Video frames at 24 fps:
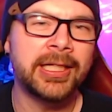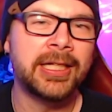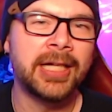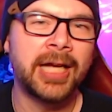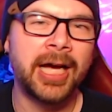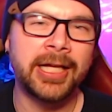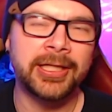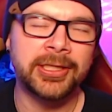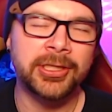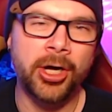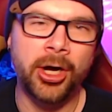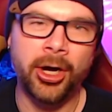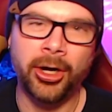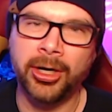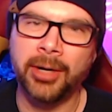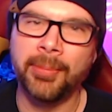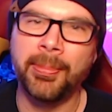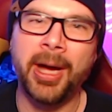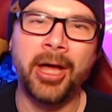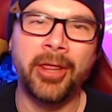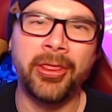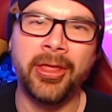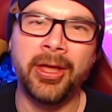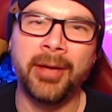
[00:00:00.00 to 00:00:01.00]
not talk
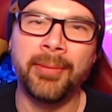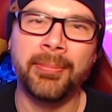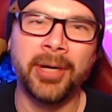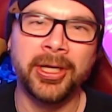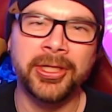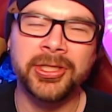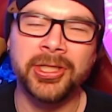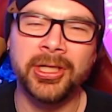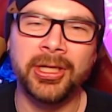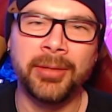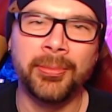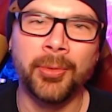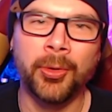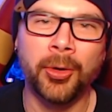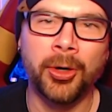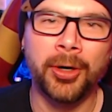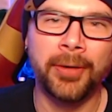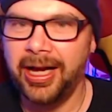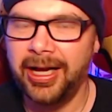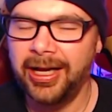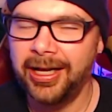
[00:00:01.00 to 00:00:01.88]
about them much anymore.